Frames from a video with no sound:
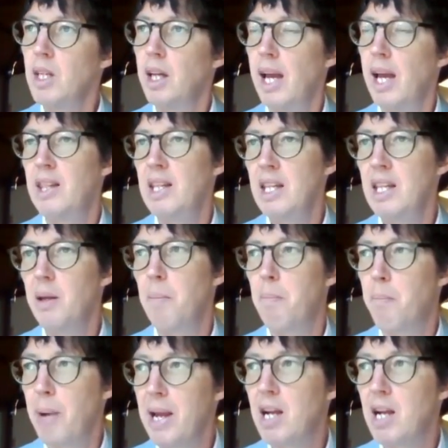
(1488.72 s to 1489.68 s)
And then the
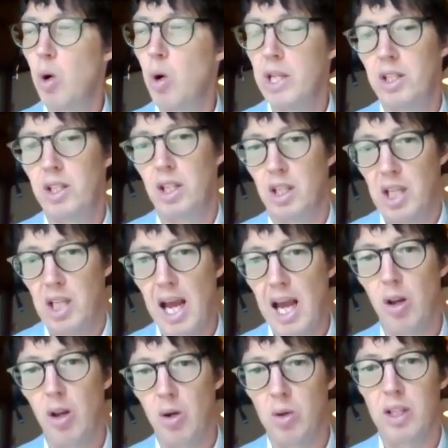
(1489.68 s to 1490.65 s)
big question is,
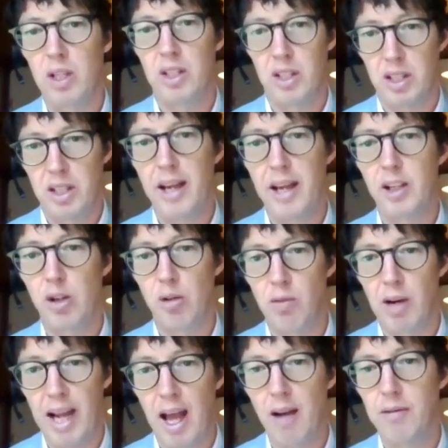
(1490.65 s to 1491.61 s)
how long does it take to
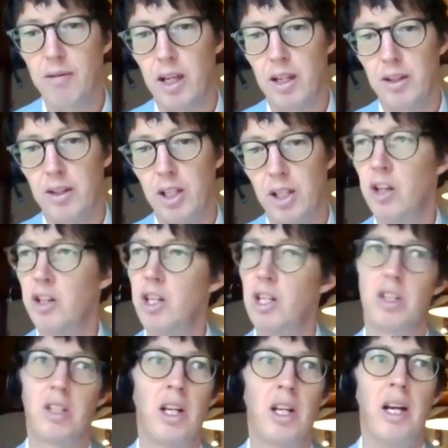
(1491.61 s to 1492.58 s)
recover? You know,
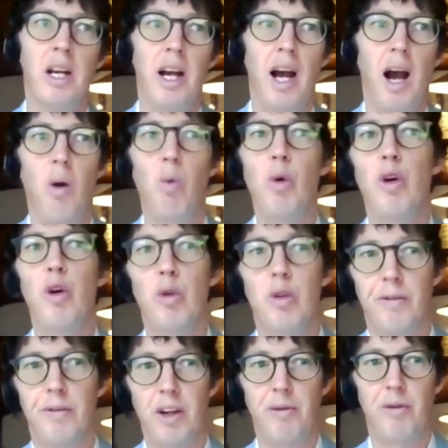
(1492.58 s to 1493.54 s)
there's a world
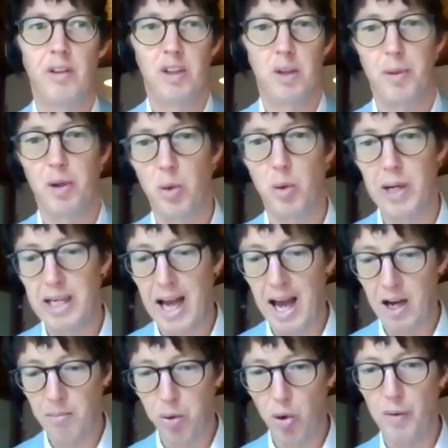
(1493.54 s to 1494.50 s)
of difference between
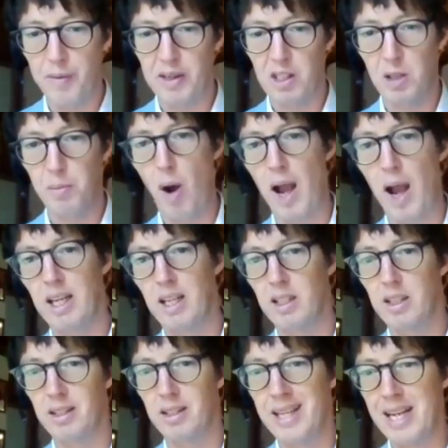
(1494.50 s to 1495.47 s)
unemployment
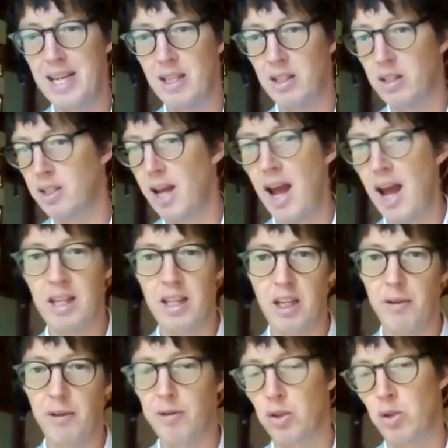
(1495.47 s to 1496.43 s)
spiking to 10, staying
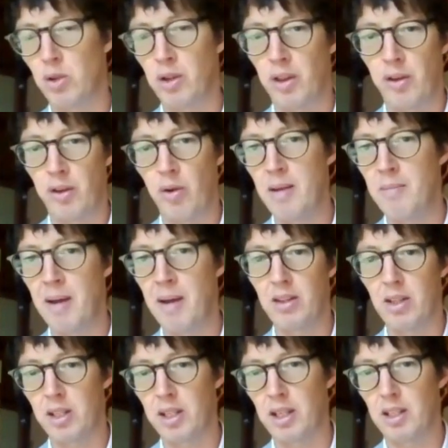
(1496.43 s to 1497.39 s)
there for sort of 3
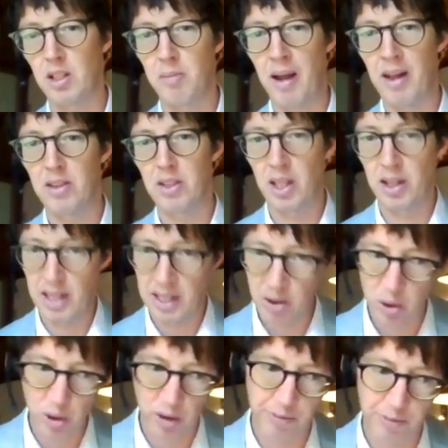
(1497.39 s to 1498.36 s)
months, 6 months, and then
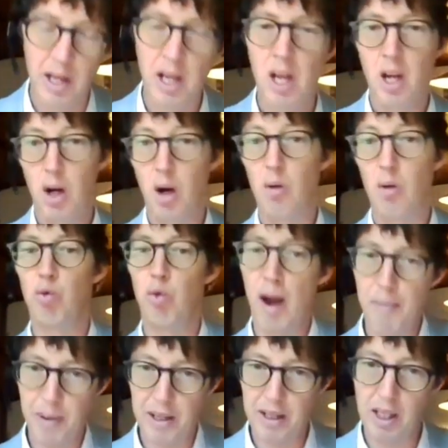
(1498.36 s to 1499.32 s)
sort of
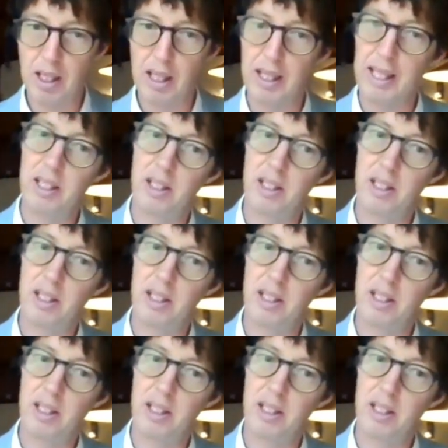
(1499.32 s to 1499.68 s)
rapidly